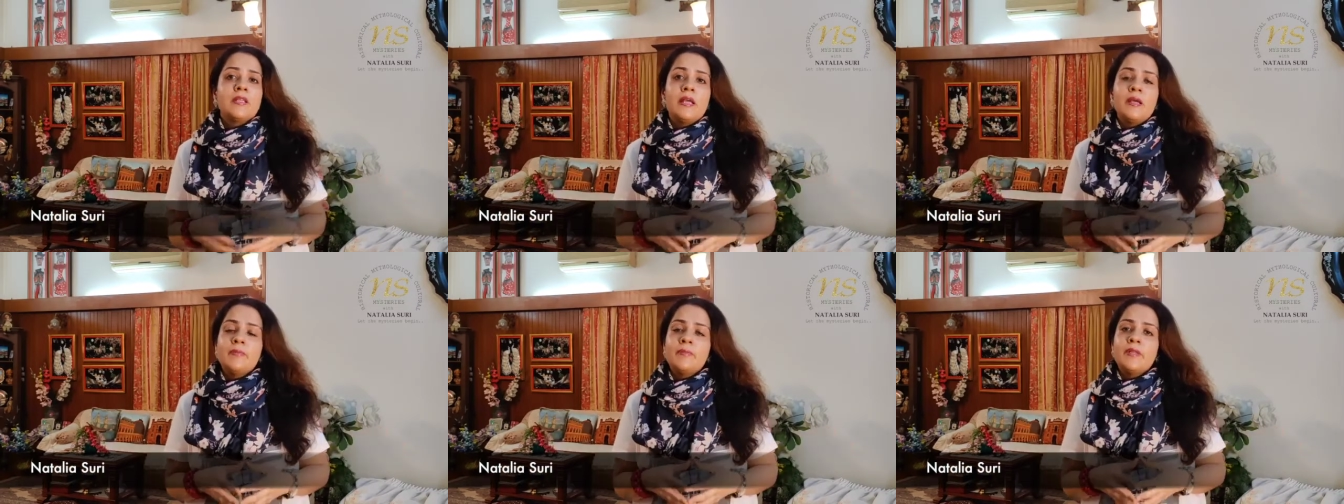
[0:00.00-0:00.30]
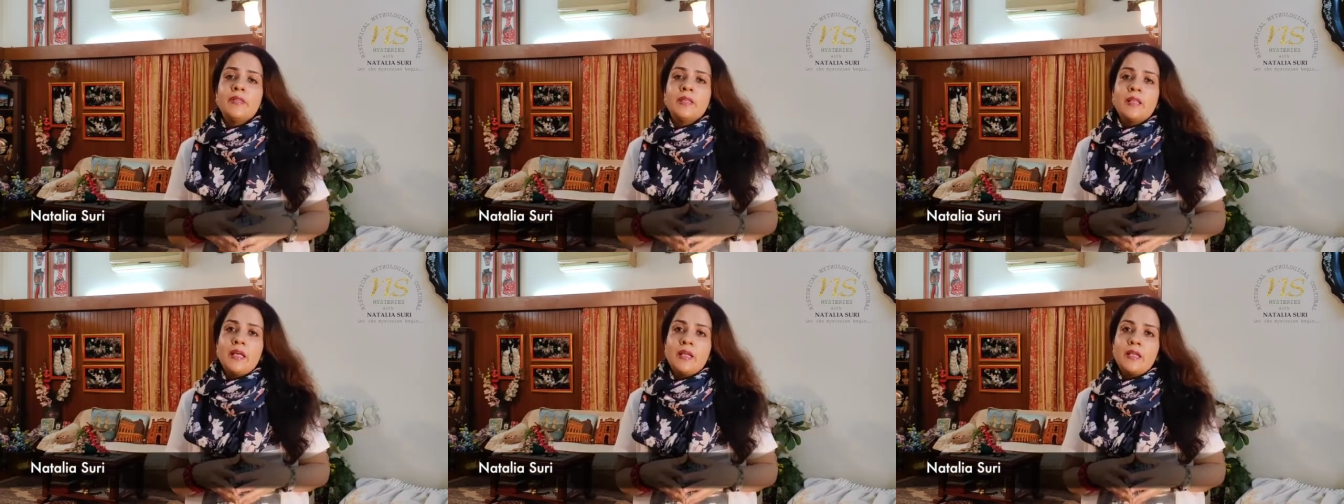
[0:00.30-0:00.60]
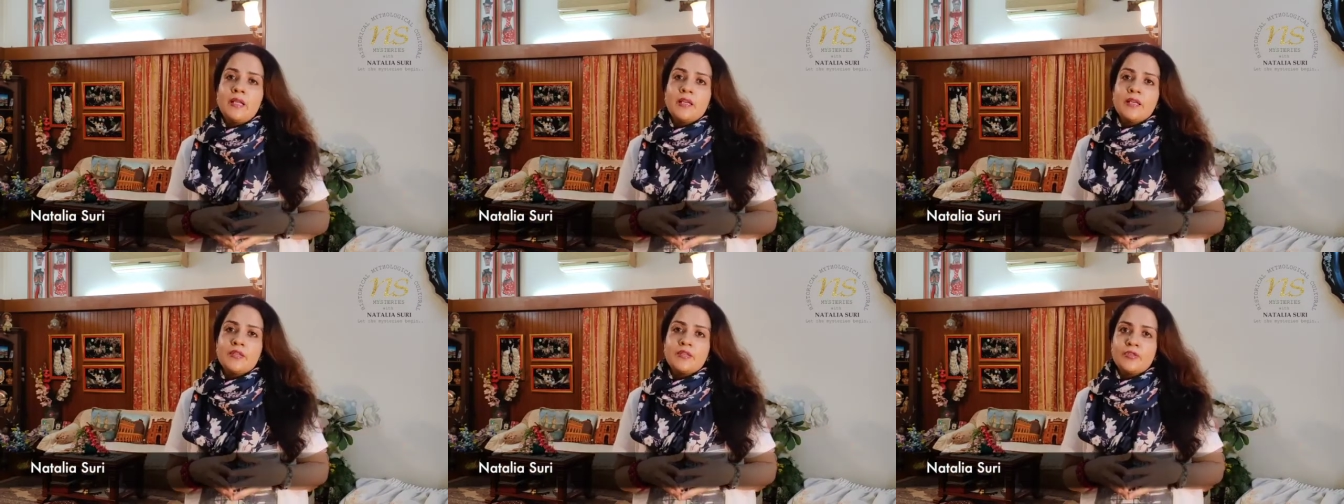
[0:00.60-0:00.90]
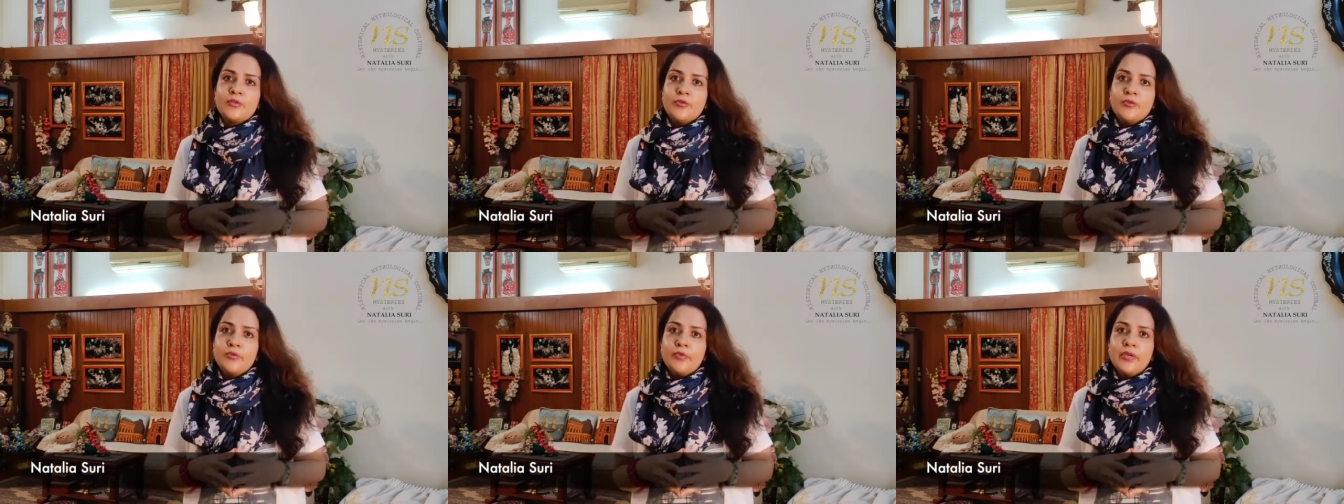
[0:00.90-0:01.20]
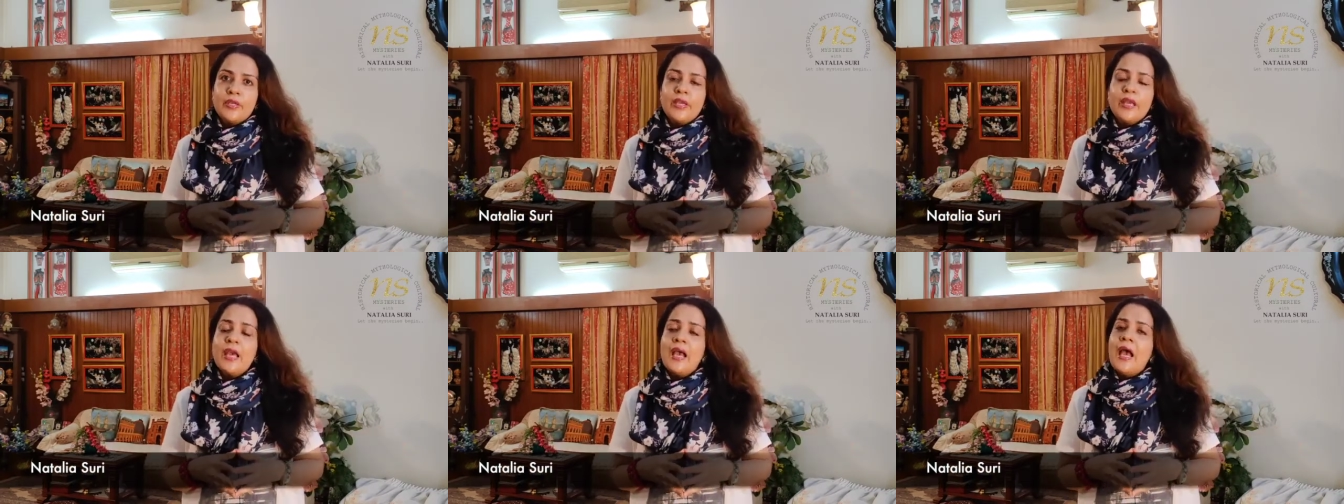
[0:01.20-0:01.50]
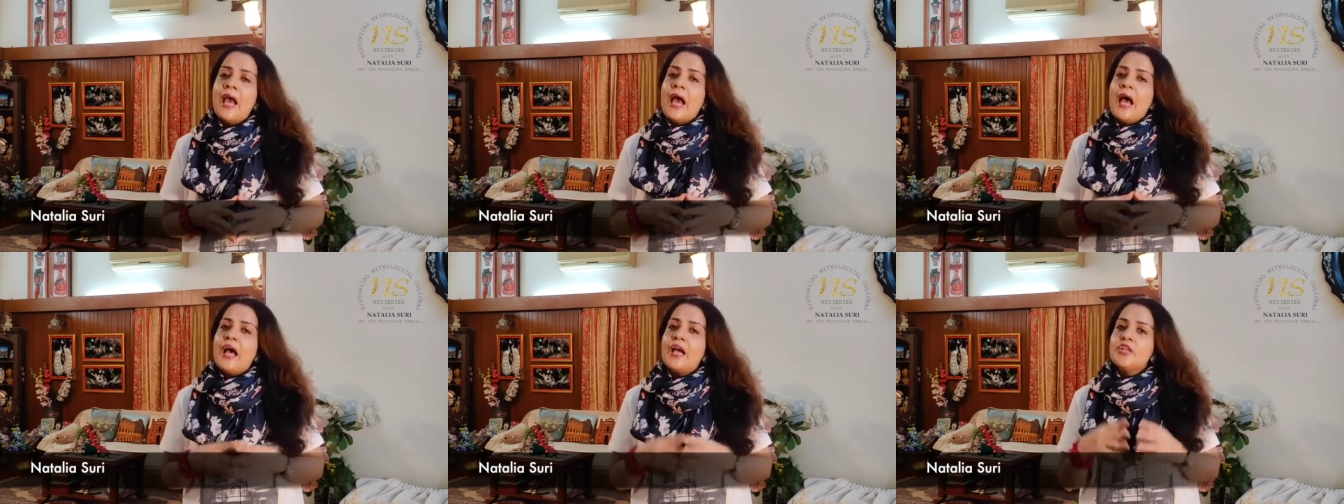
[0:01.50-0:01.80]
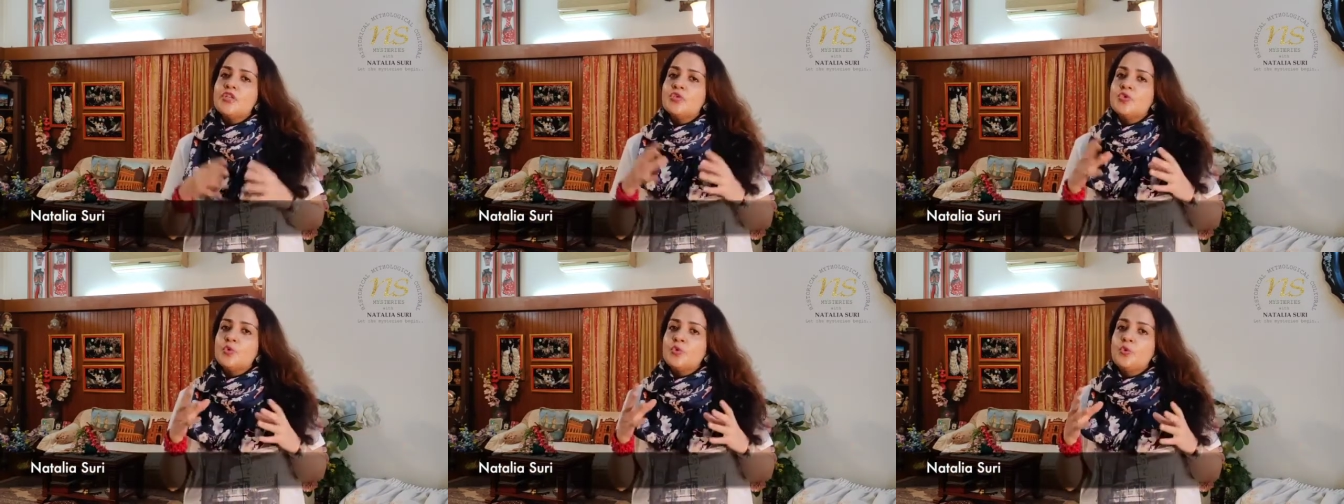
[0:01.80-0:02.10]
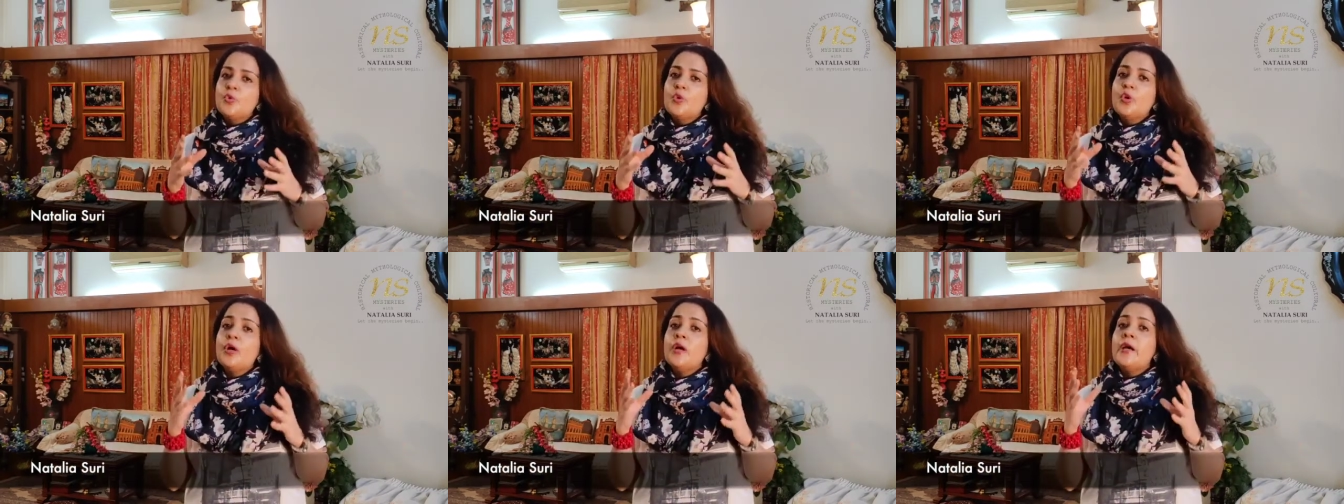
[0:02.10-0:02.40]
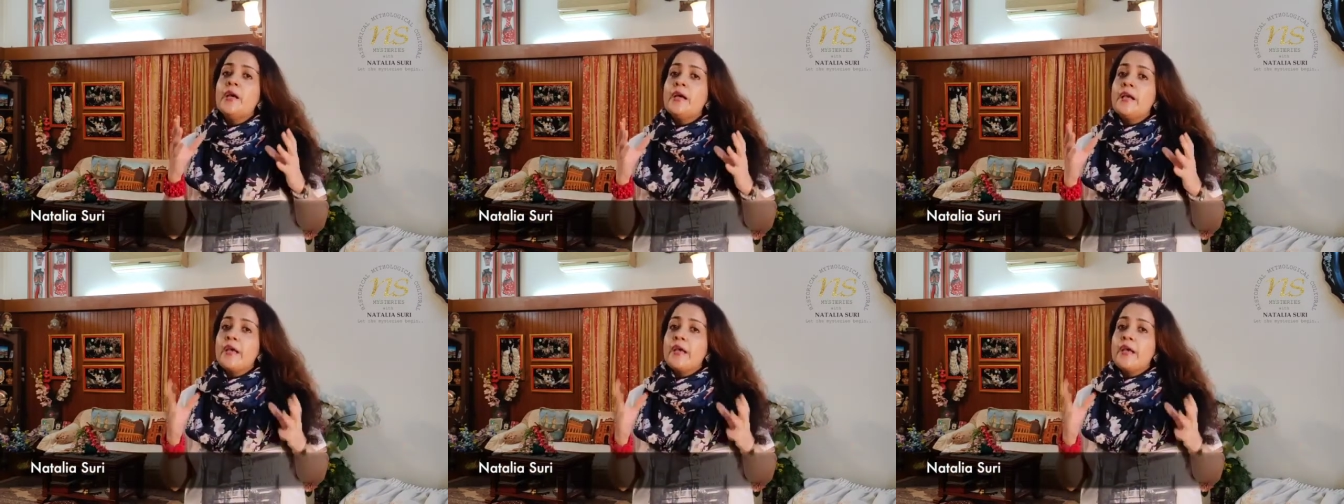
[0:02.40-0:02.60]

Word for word: i'm natalia suri i do